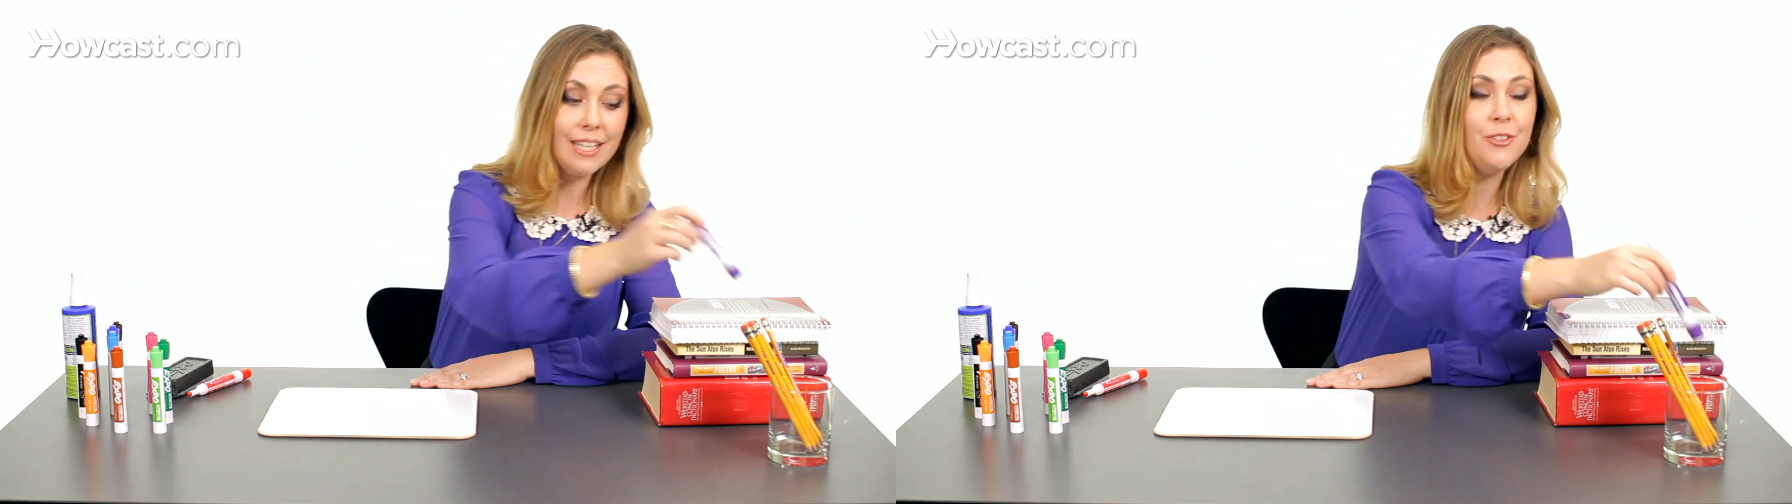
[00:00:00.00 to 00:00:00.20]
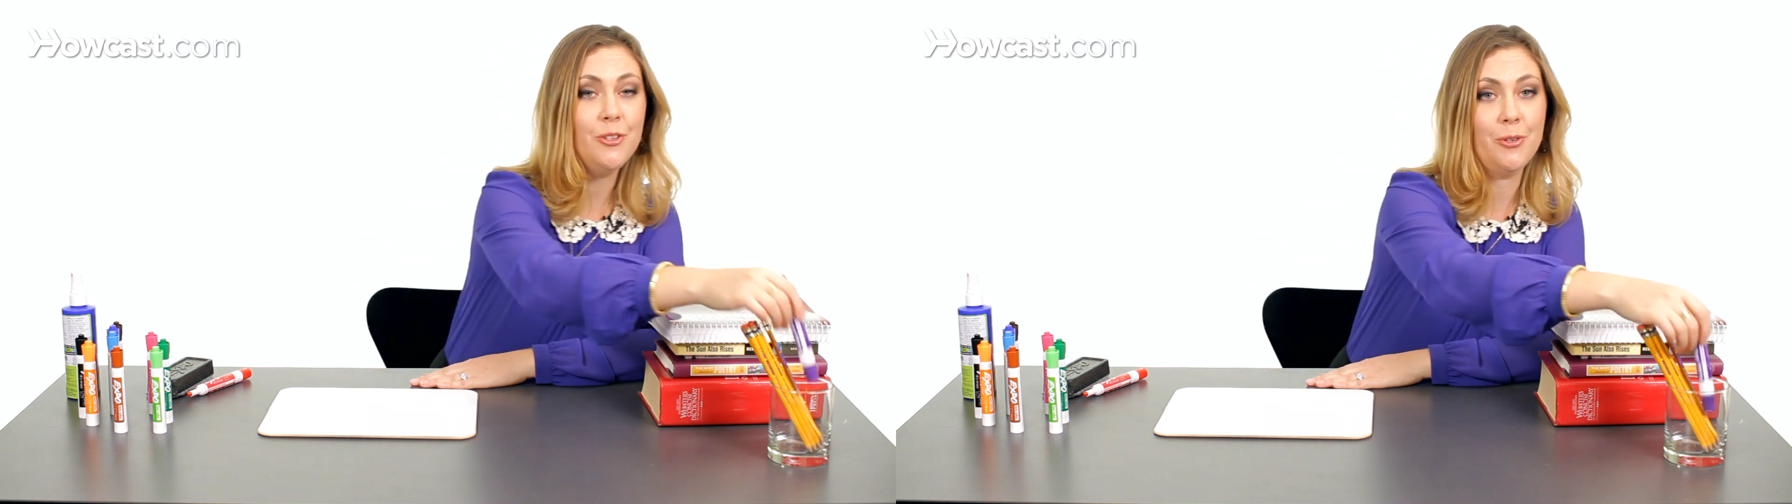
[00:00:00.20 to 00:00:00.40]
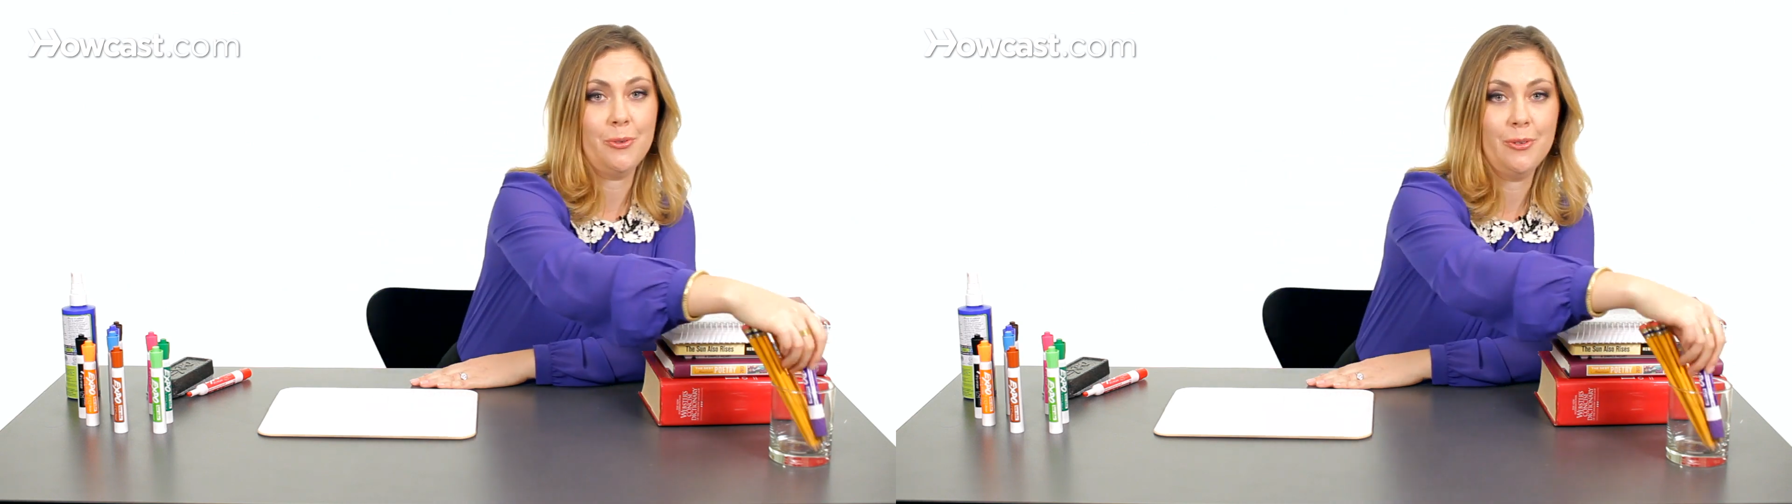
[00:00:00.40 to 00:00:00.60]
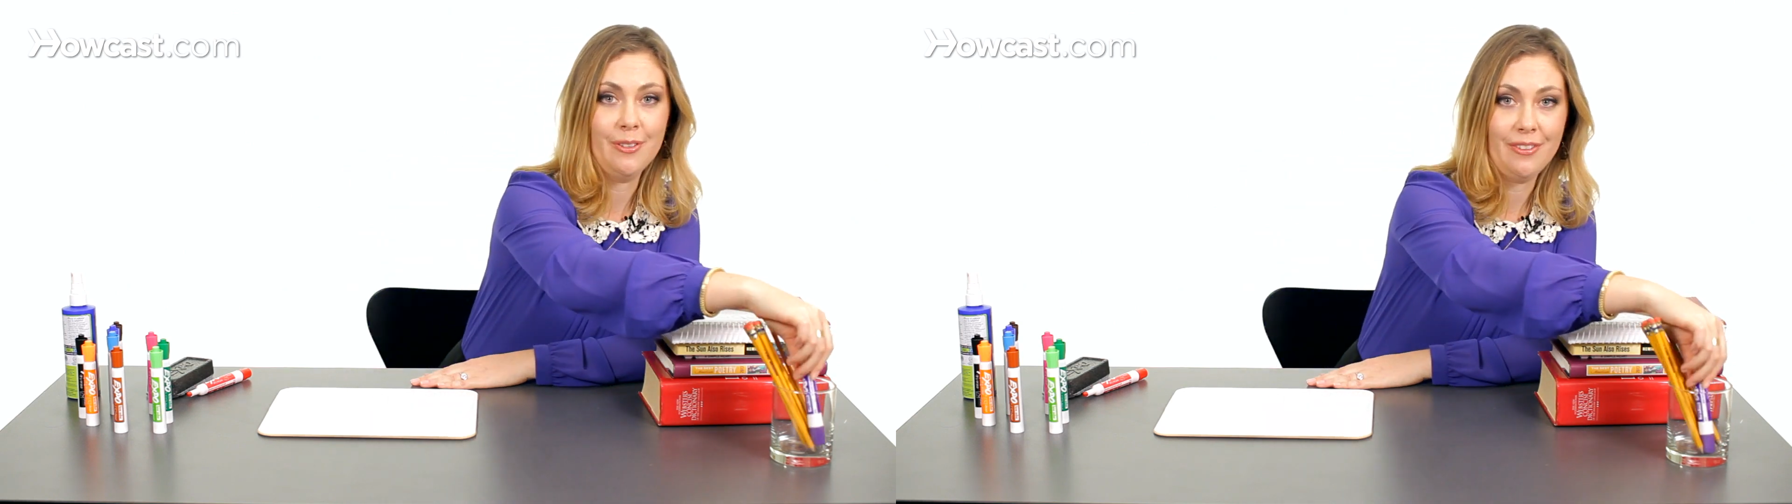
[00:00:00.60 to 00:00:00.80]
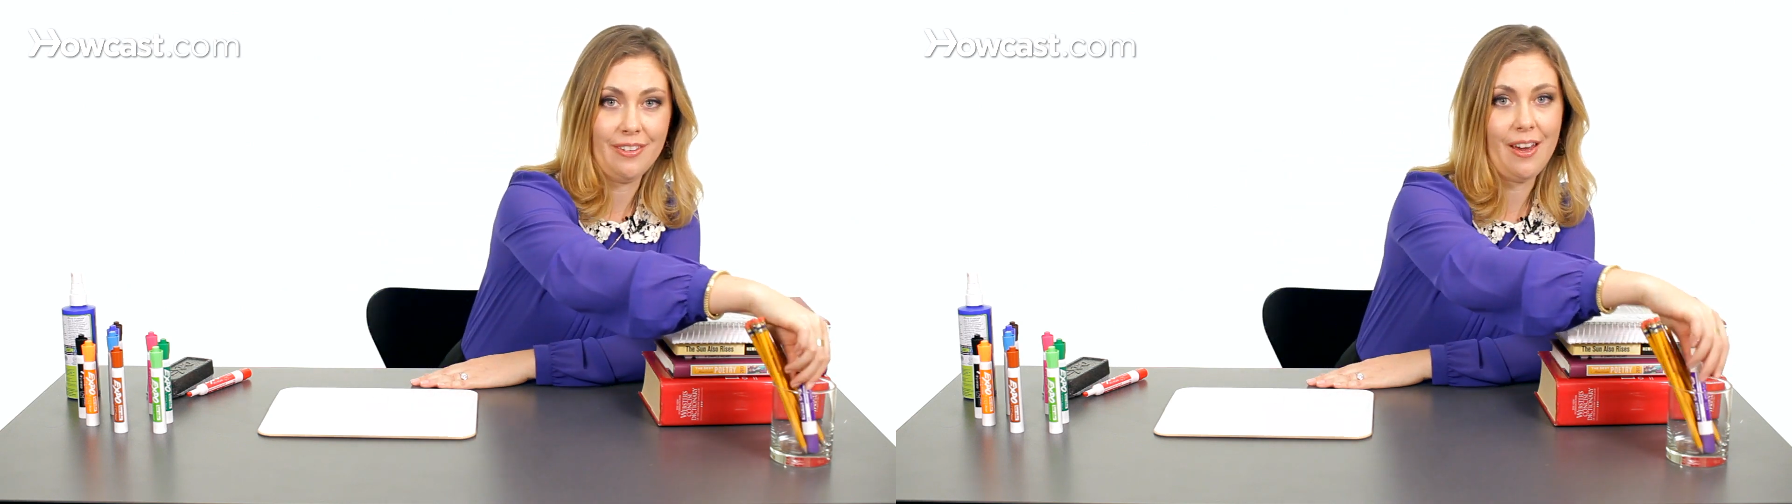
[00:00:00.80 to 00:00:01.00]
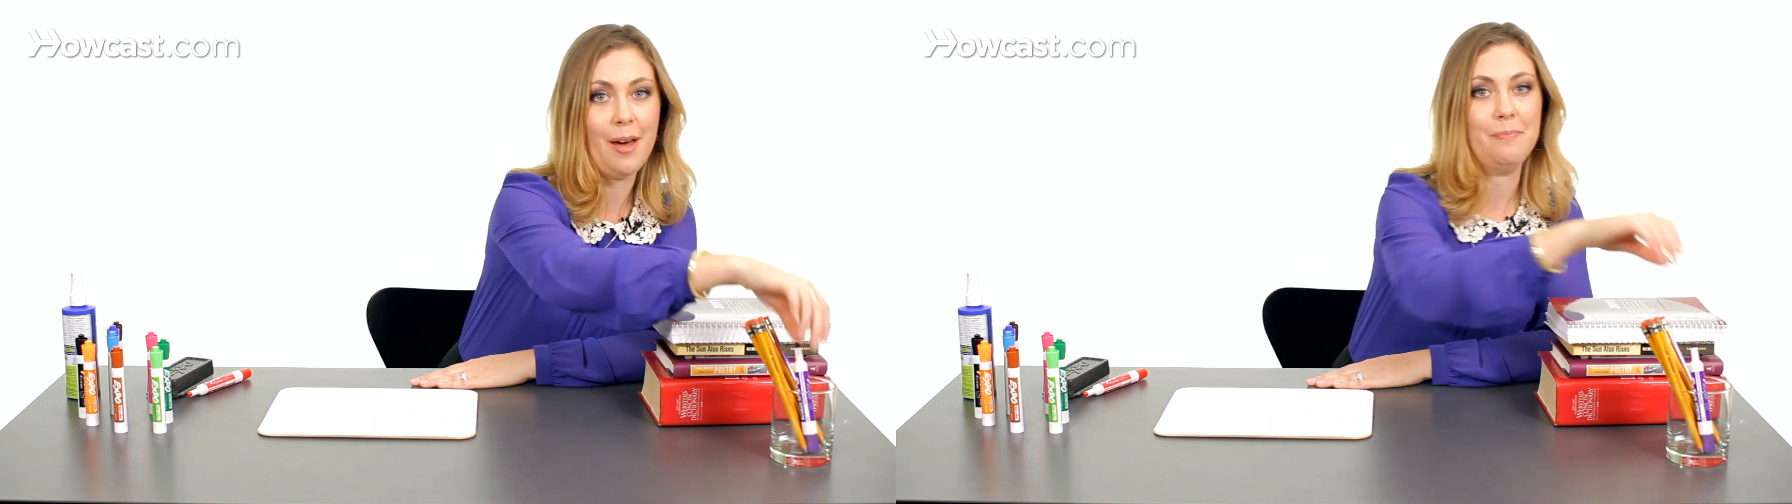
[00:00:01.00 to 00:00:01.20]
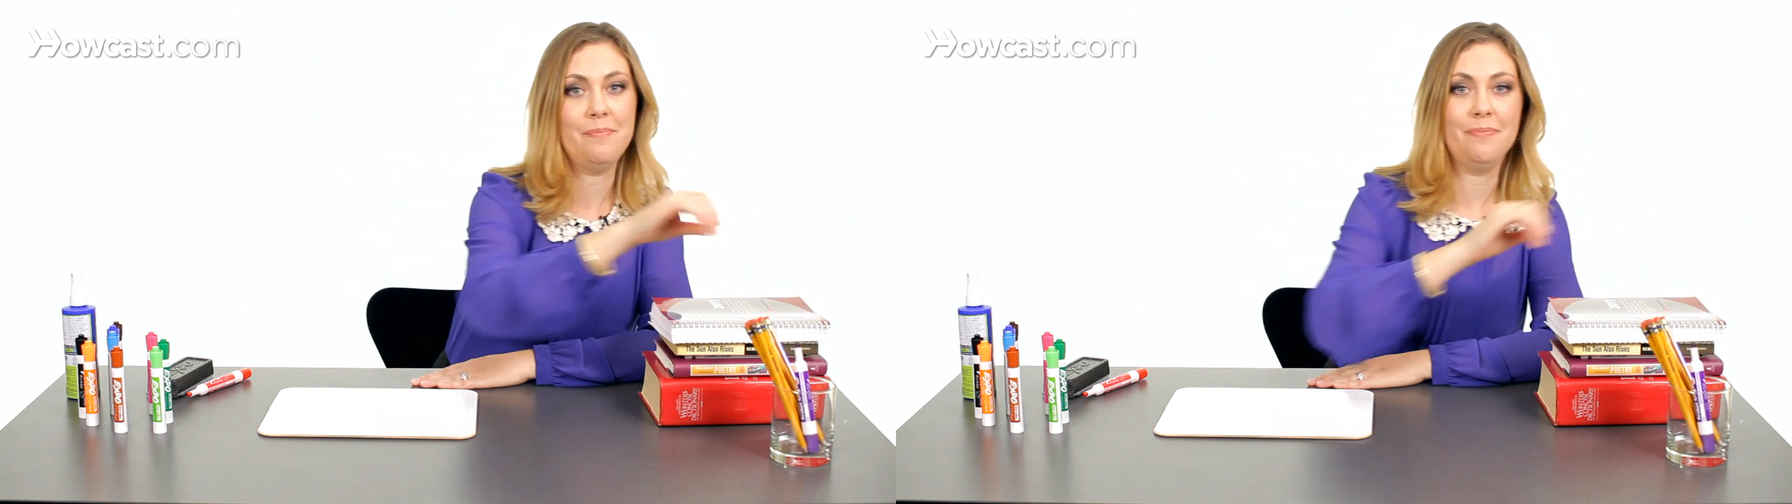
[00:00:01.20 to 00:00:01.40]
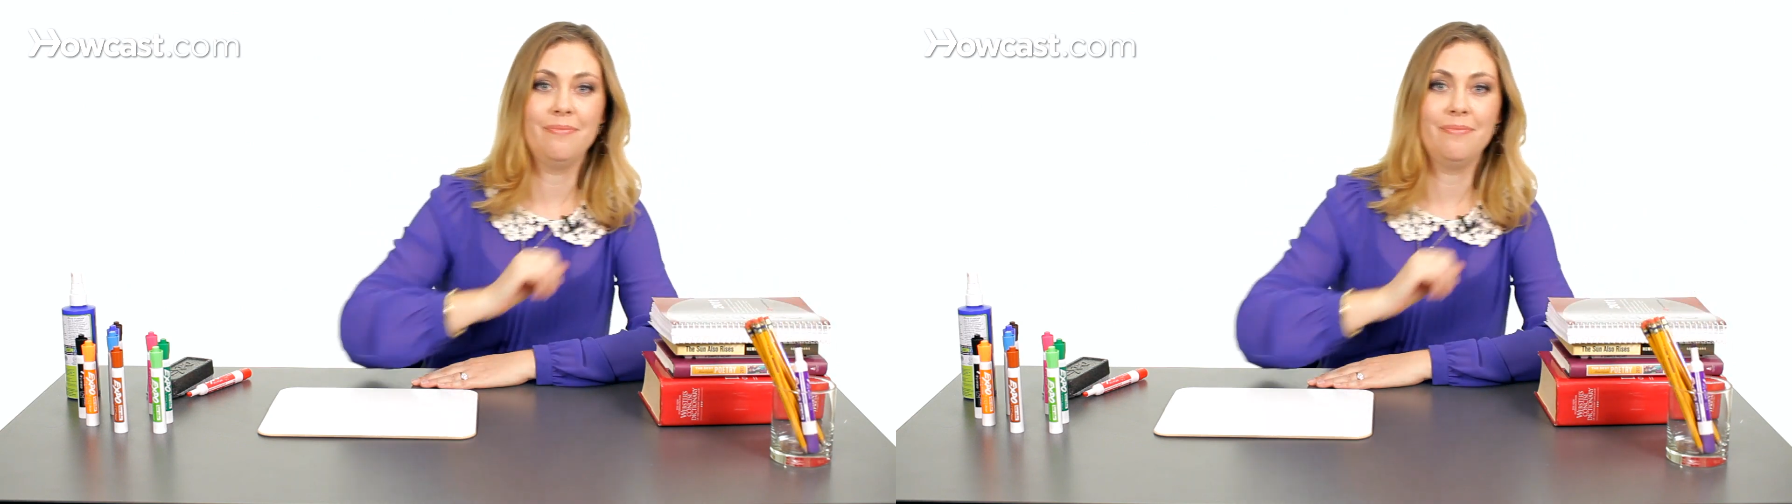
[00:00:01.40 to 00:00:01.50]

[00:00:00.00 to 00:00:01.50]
into the cup.